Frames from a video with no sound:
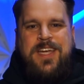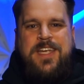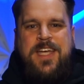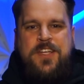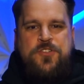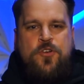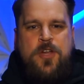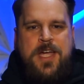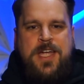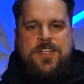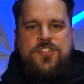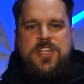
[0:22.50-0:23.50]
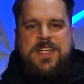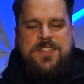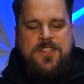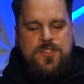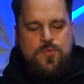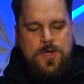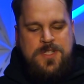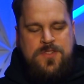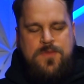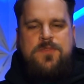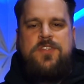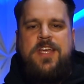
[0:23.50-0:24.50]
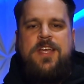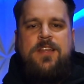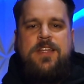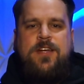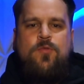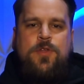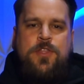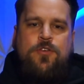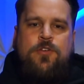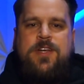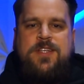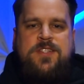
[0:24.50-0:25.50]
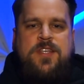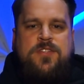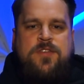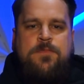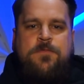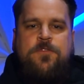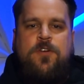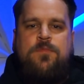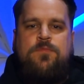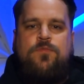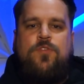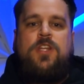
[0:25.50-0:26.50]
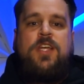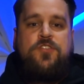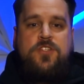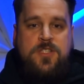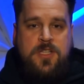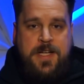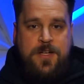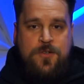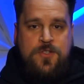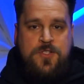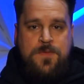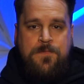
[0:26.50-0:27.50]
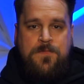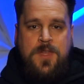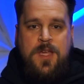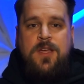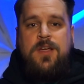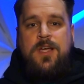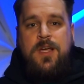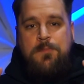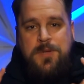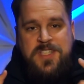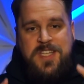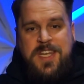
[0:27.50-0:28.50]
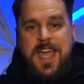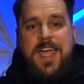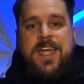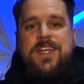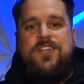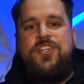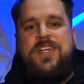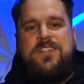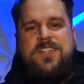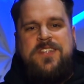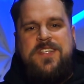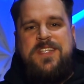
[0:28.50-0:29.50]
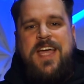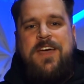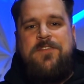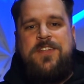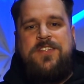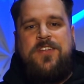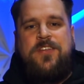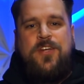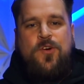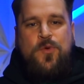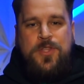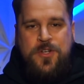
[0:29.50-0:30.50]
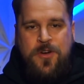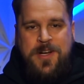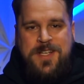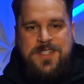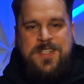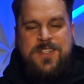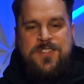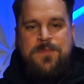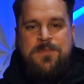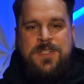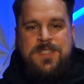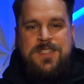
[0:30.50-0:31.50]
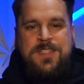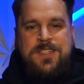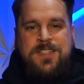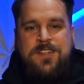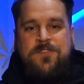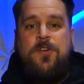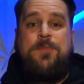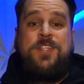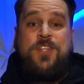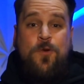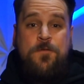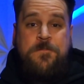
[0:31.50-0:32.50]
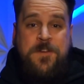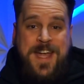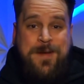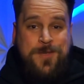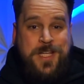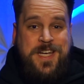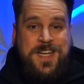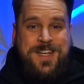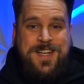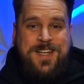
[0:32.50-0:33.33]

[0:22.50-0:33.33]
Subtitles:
Yesterday, Jesus was dealing with criticism from religious leaders, but today Jesus is having to deal with criticism from his own family.